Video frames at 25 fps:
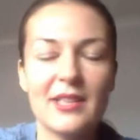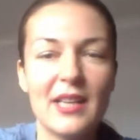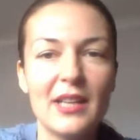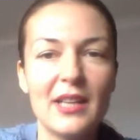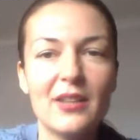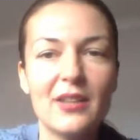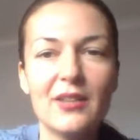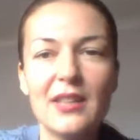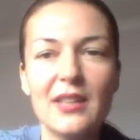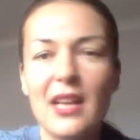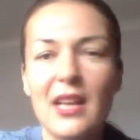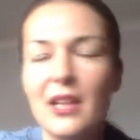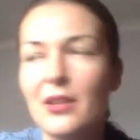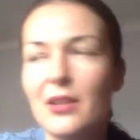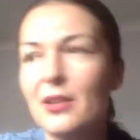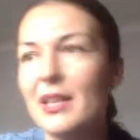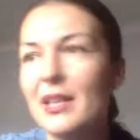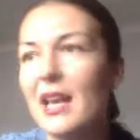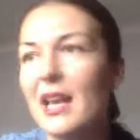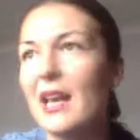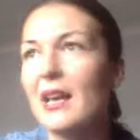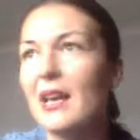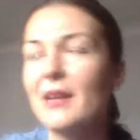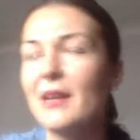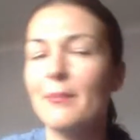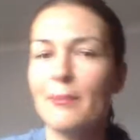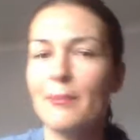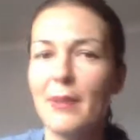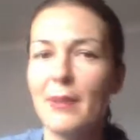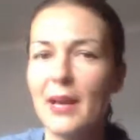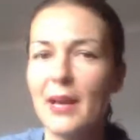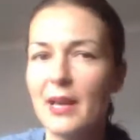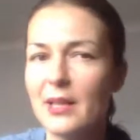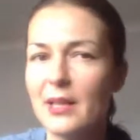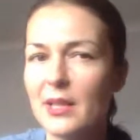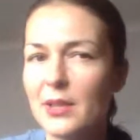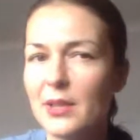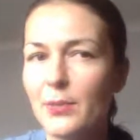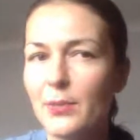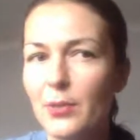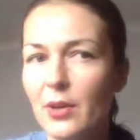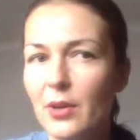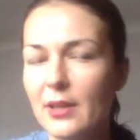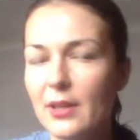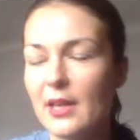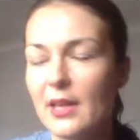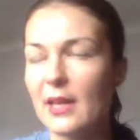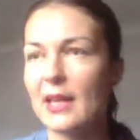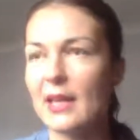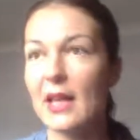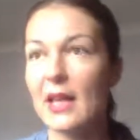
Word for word: I don't tell you, yeah, buy this product,